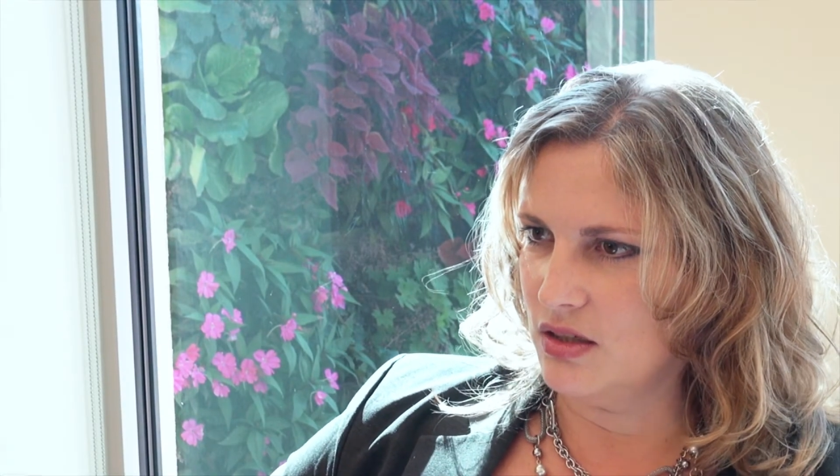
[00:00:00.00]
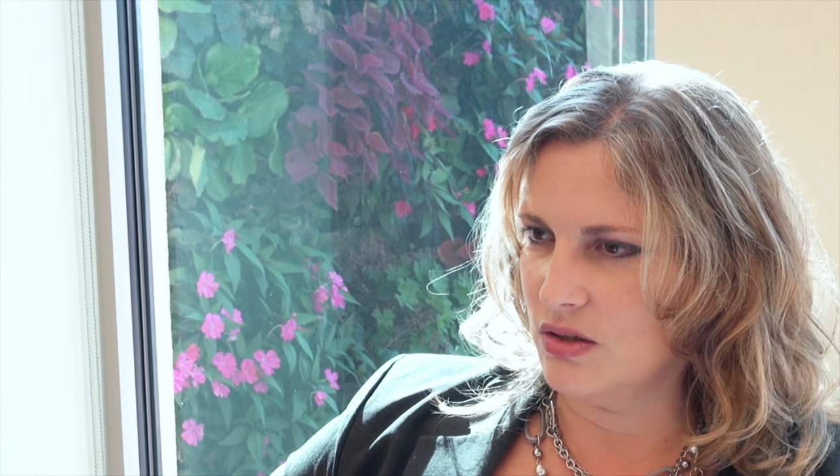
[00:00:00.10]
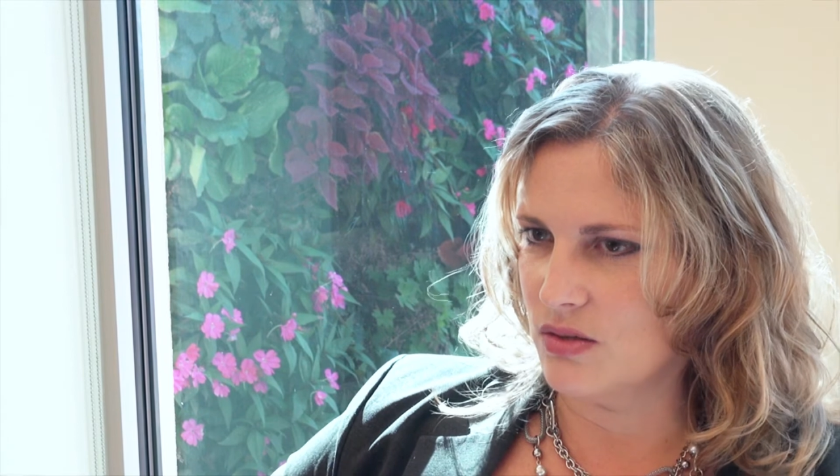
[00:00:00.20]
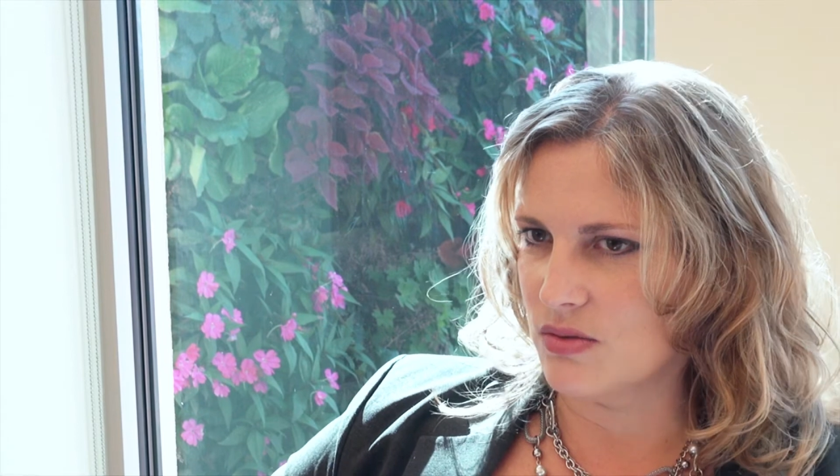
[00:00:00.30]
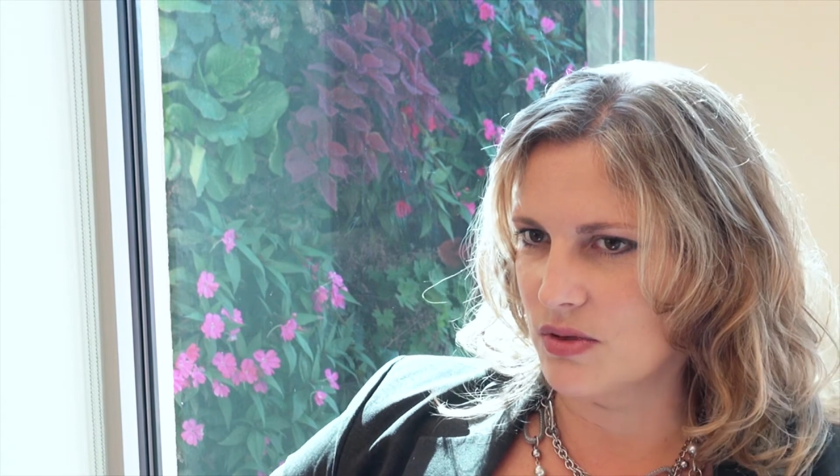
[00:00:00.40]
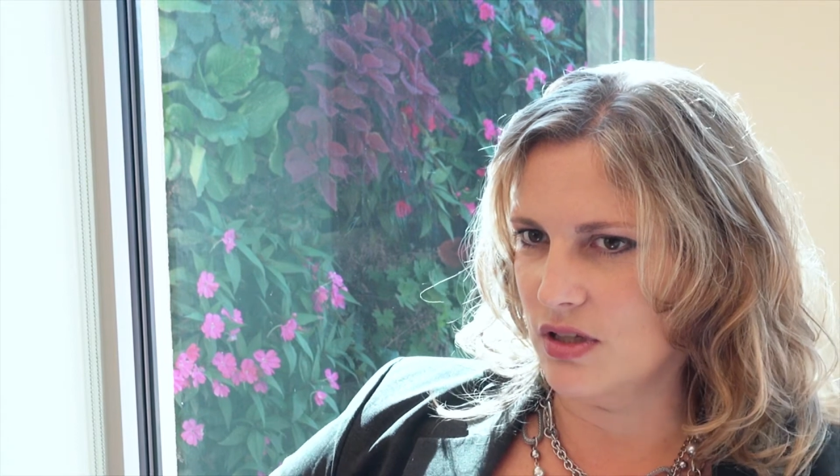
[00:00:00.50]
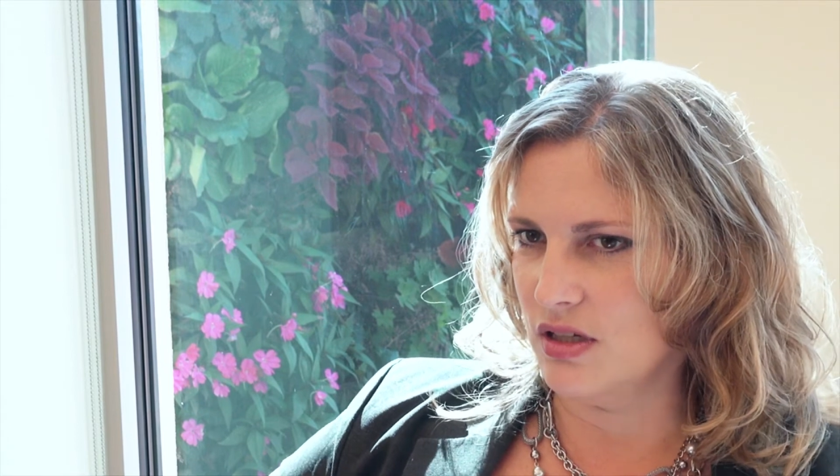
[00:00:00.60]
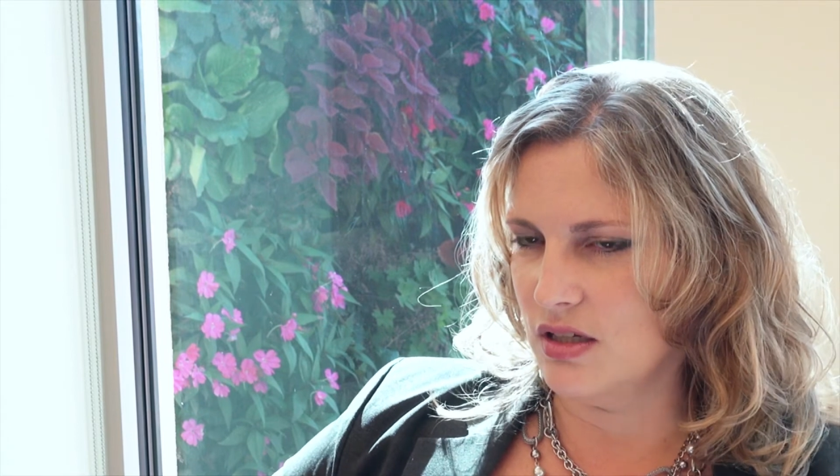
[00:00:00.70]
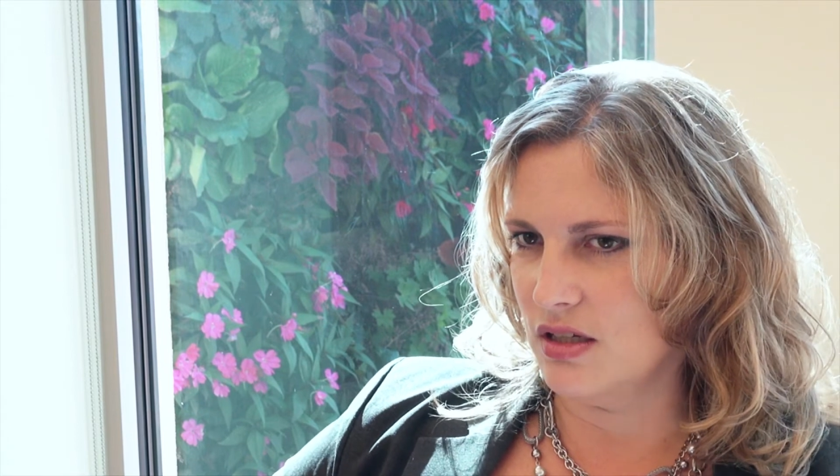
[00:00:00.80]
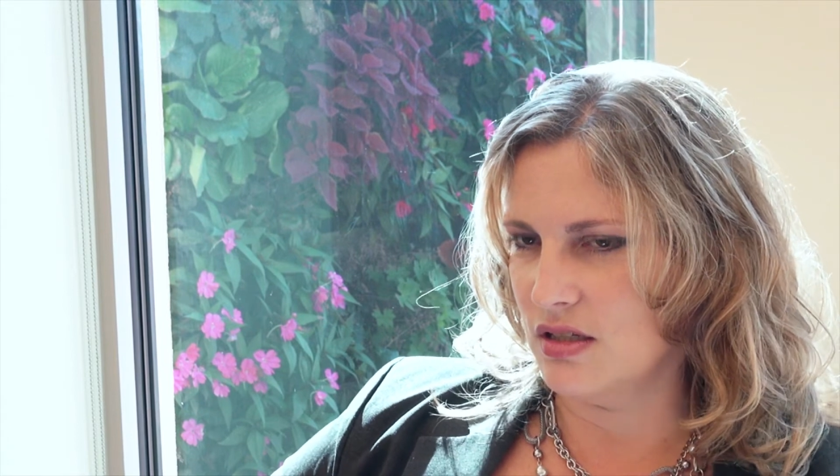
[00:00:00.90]
And it's
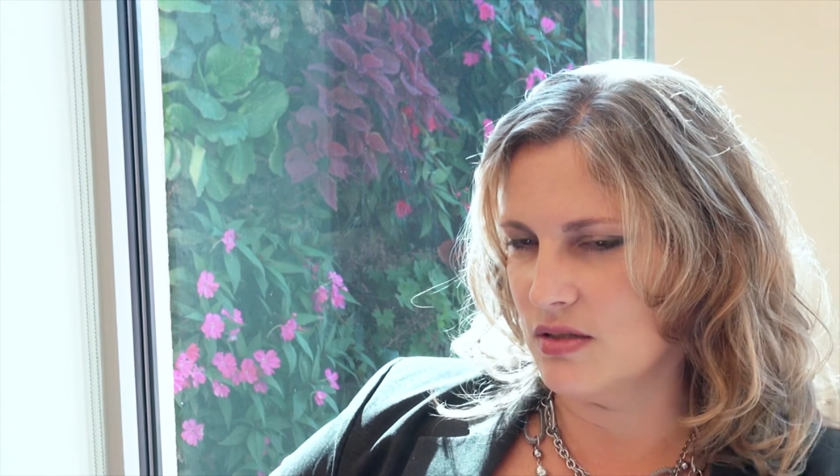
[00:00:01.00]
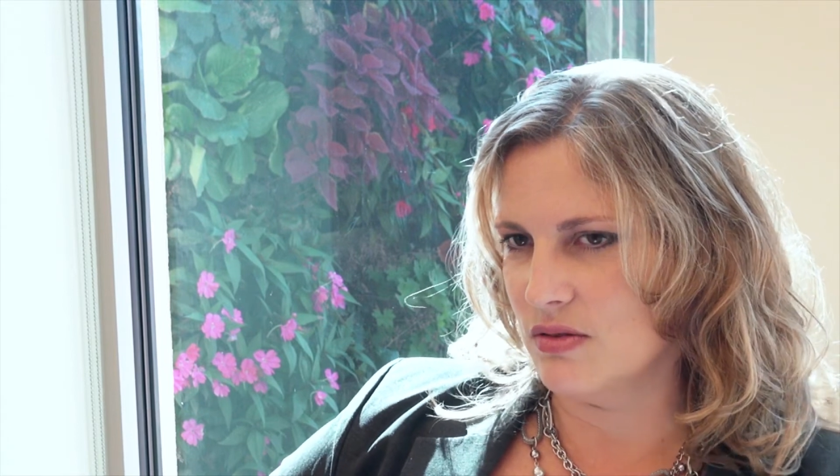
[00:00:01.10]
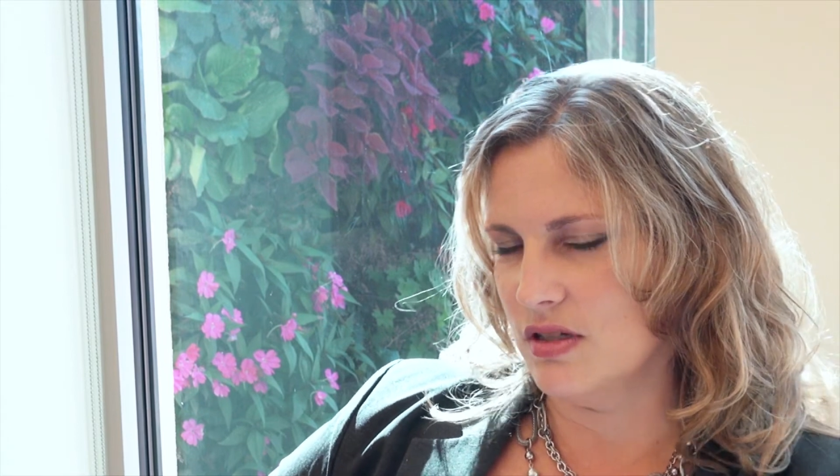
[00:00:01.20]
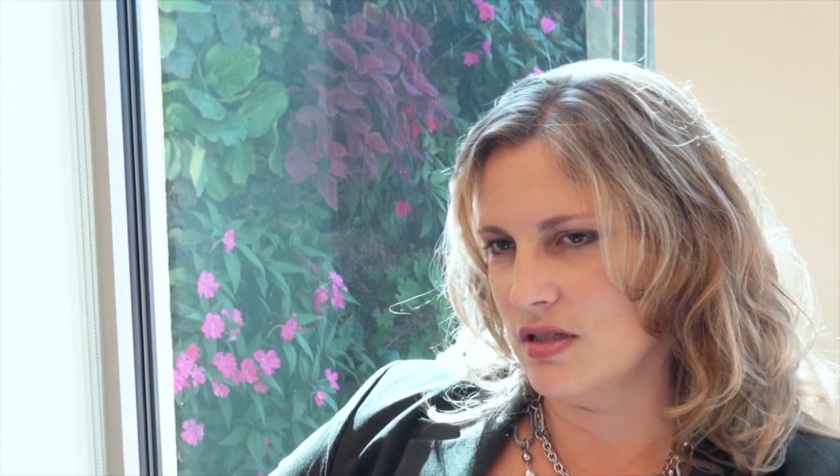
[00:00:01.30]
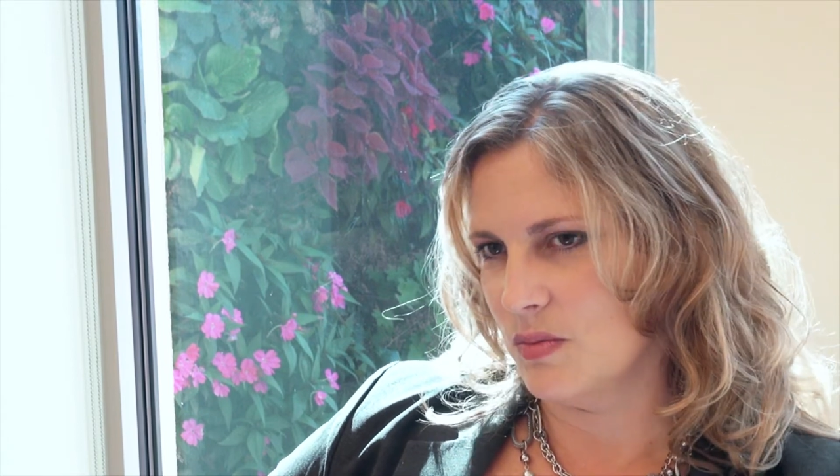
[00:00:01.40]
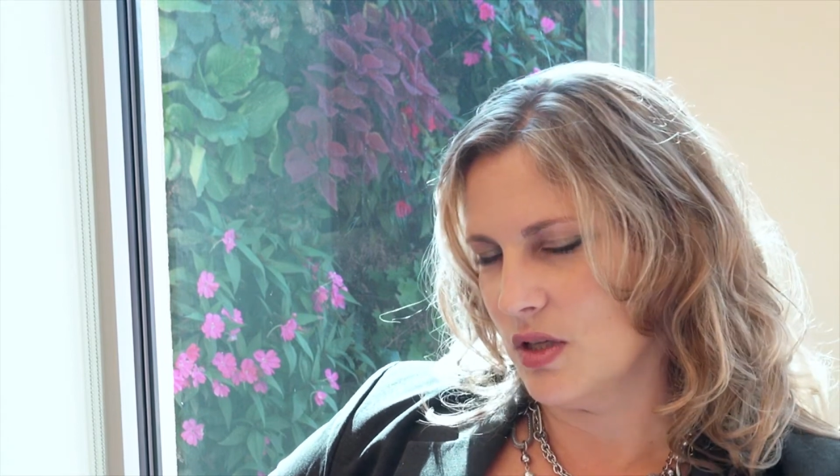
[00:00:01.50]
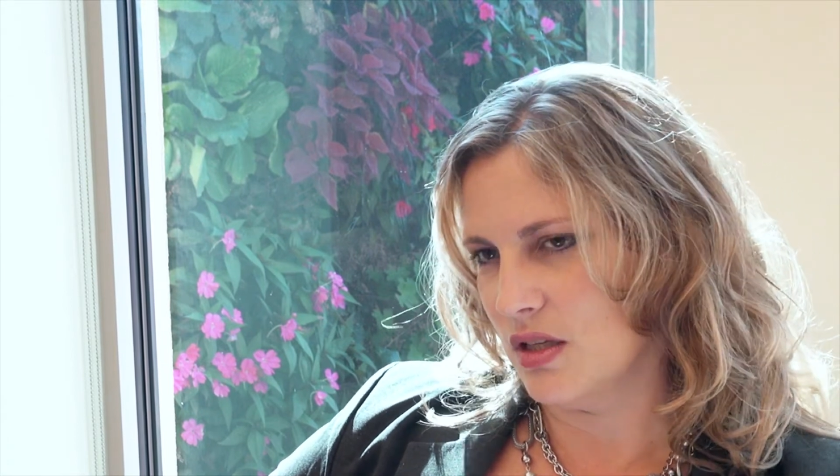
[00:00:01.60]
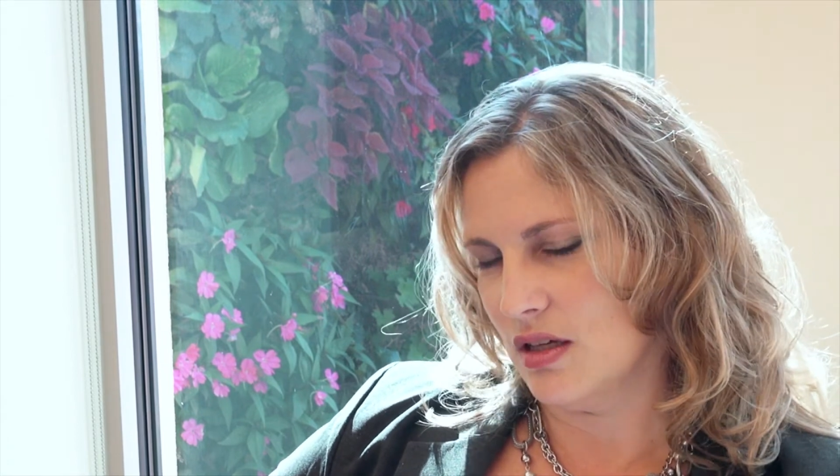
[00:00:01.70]
really something